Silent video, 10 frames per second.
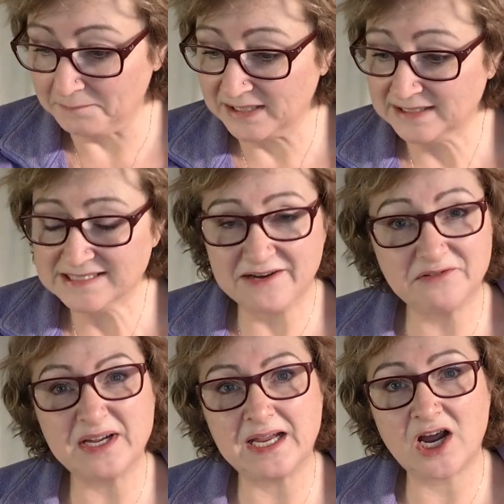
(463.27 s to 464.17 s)
because
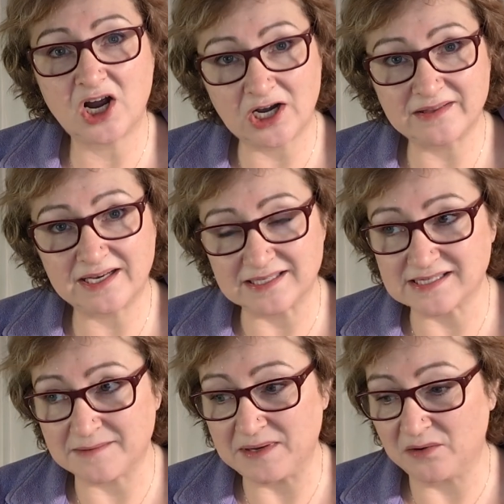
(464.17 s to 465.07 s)
every card that has
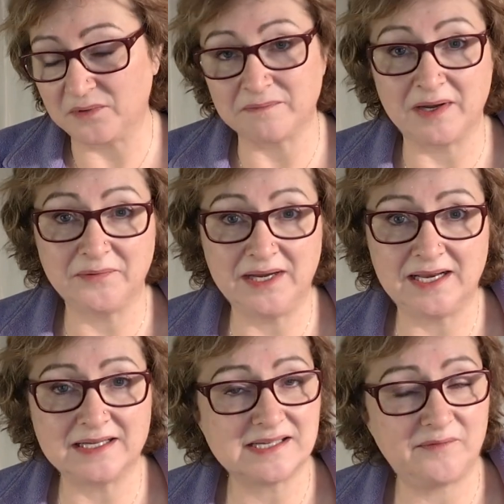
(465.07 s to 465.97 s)
come out with my
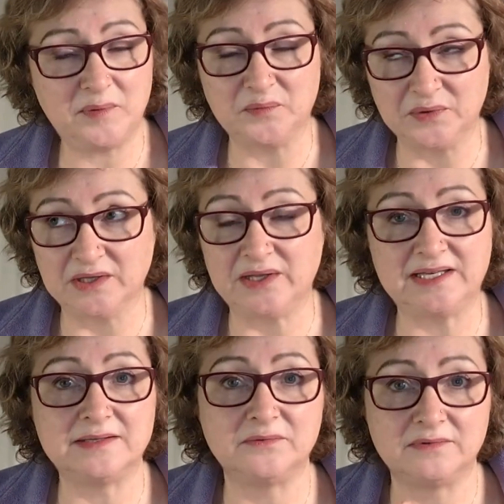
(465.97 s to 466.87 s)
readings have been really
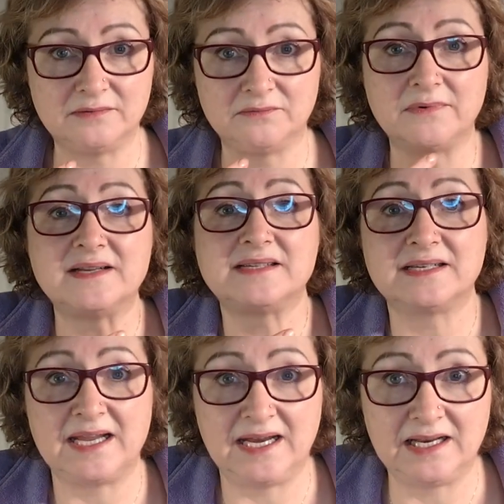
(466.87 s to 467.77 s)

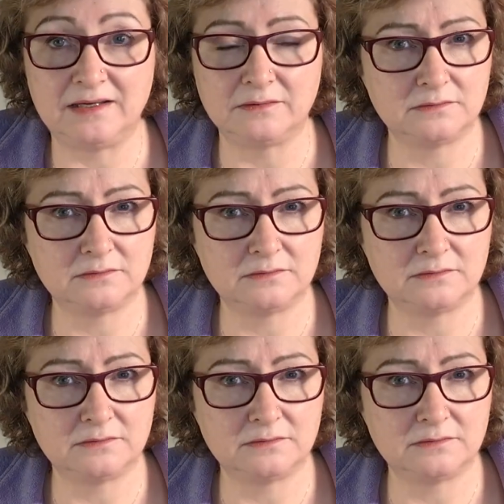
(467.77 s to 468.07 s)
resonated.